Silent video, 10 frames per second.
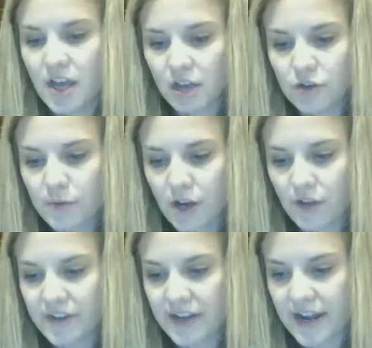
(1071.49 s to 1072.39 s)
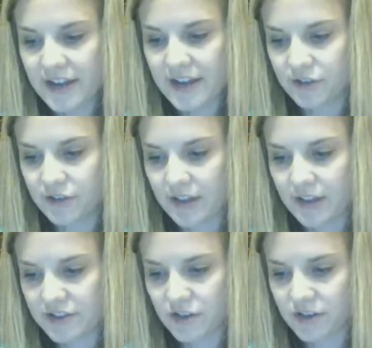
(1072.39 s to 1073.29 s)
A group called the National
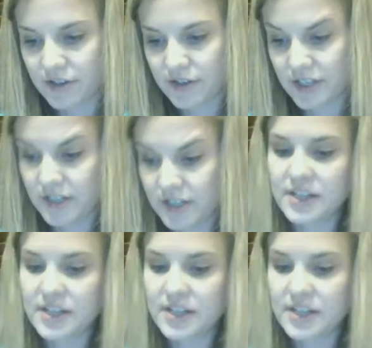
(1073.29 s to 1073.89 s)
Electronic